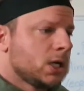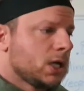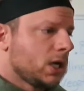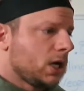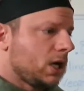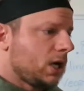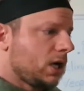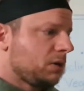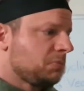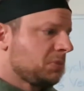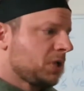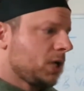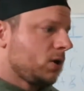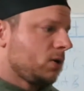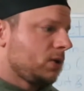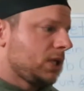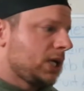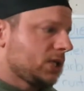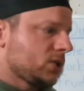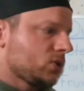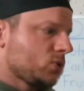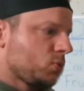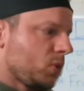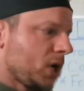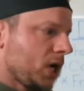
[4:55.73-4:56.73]

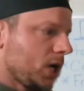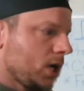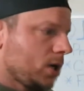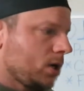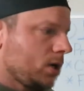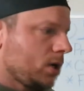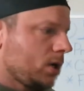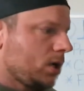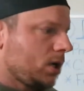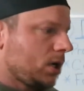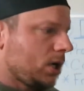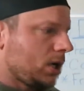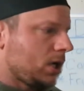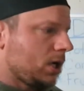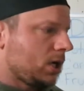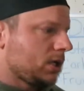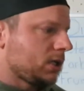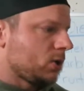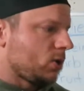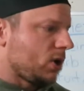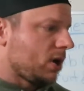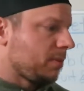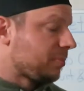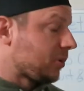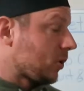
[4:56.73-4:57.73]
That's where,
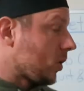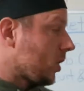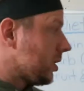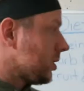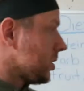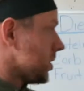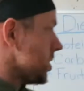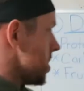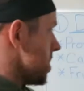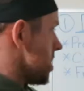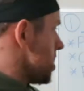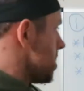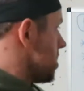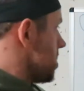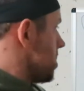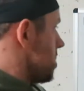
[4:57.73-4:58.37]
I brought